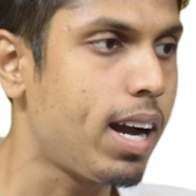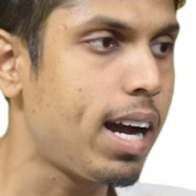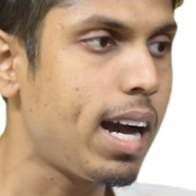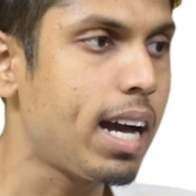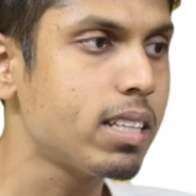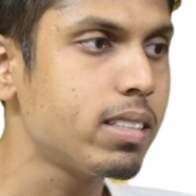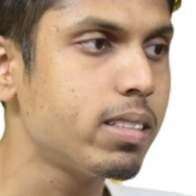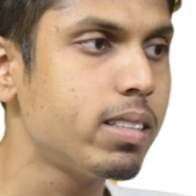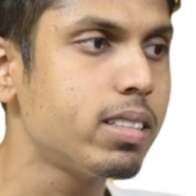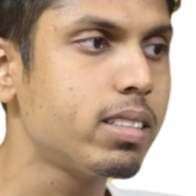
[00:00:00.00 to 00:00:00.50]

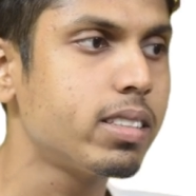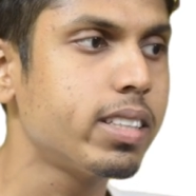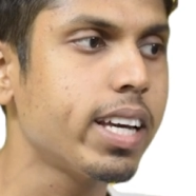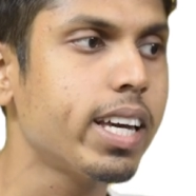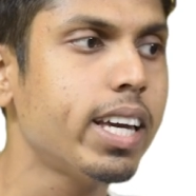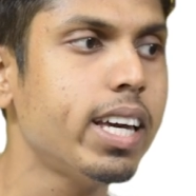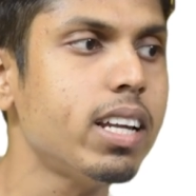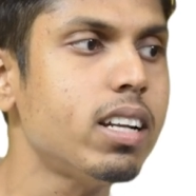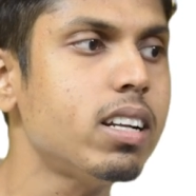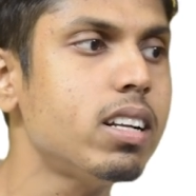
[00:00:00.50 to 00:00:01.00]
As the
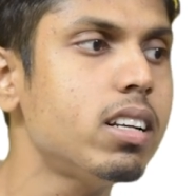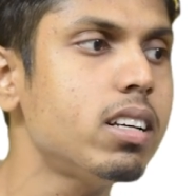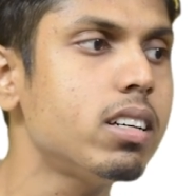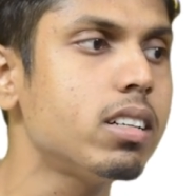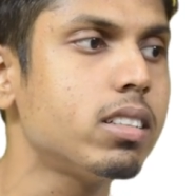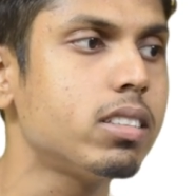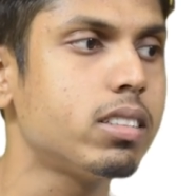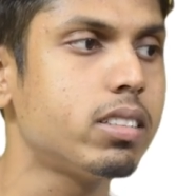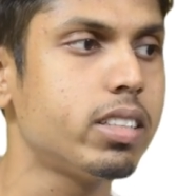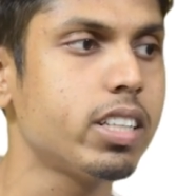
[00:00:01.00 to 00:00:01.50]
second
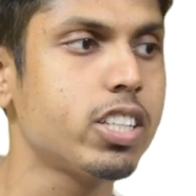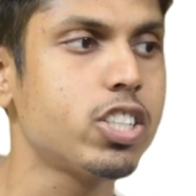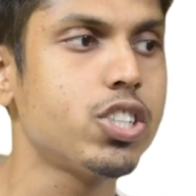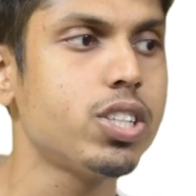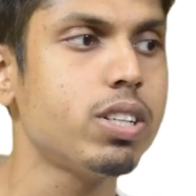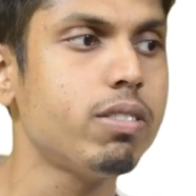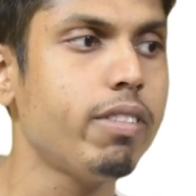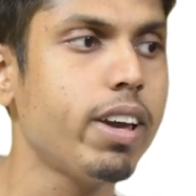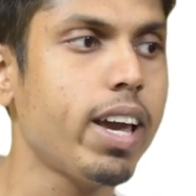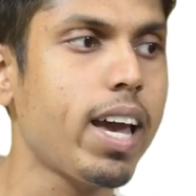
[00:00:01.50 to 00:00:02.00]

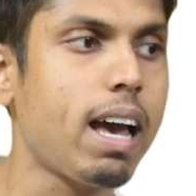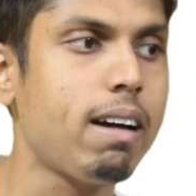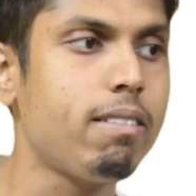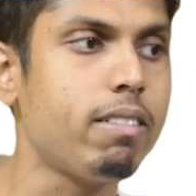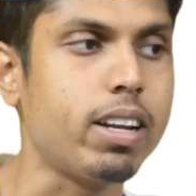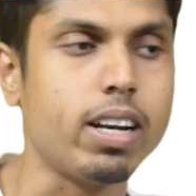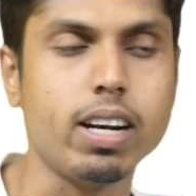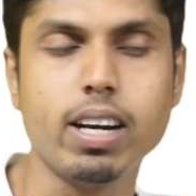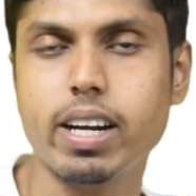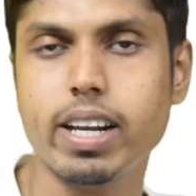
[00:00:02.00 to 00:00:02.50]
section, we have
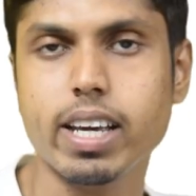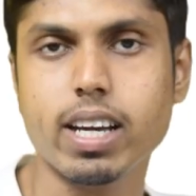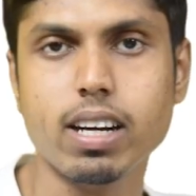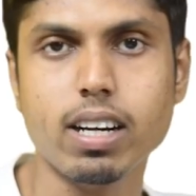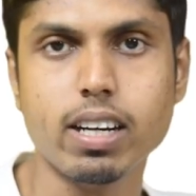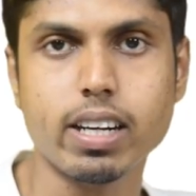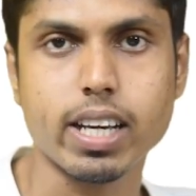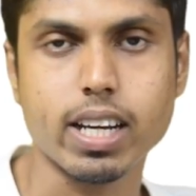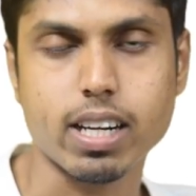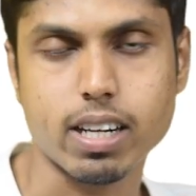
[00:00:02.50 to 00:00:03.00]

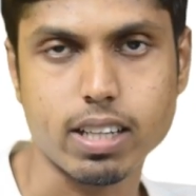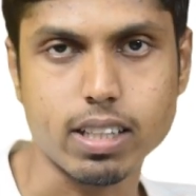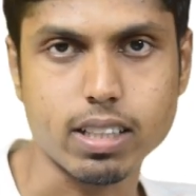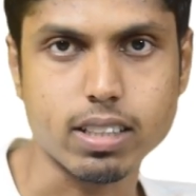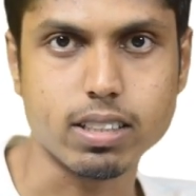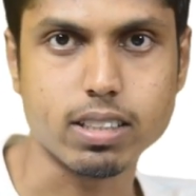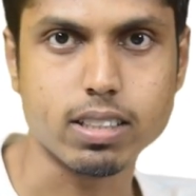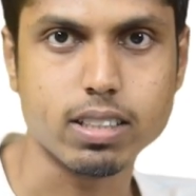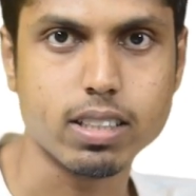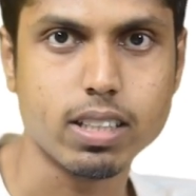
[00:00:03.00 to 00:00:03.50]
analytical
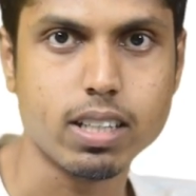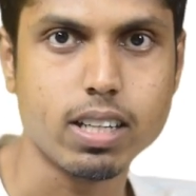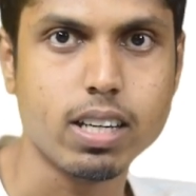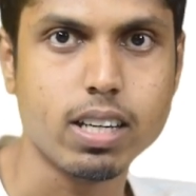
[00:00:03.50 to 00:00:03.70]
techniques,